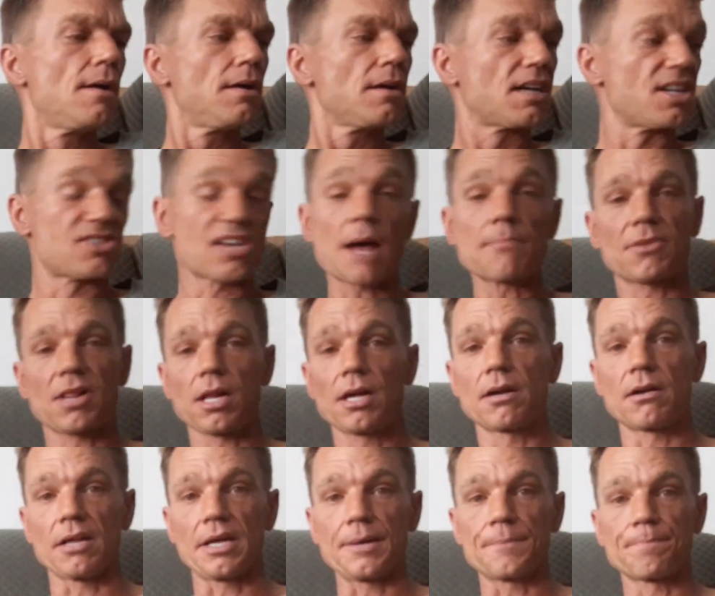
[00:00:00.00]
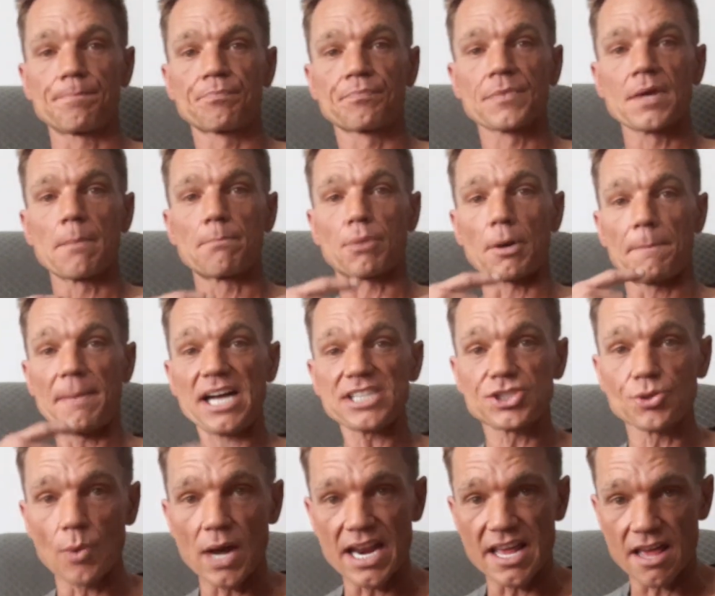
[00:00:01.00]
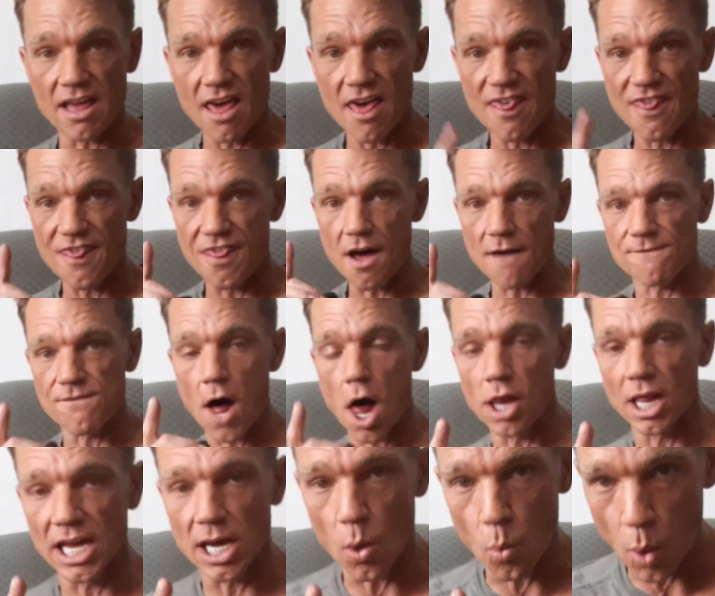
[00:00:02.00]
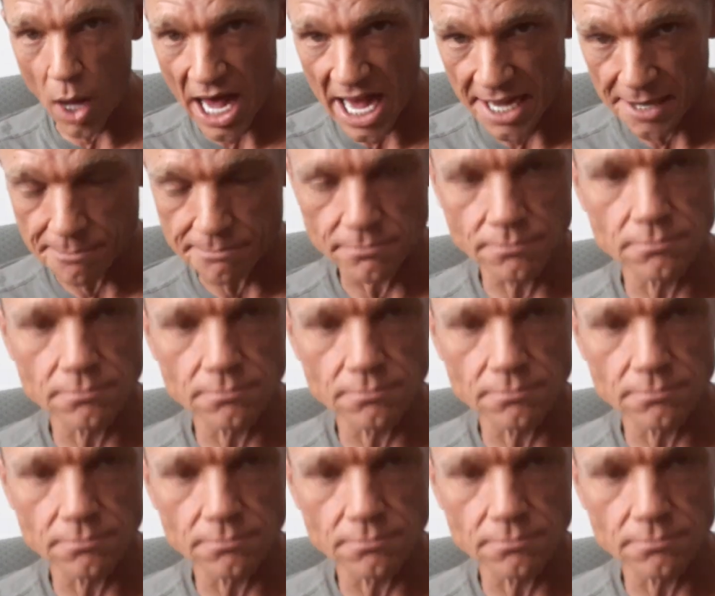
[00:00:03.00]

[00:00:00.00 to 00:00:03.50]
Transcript: Because I'm clearly perpetuating the falling away.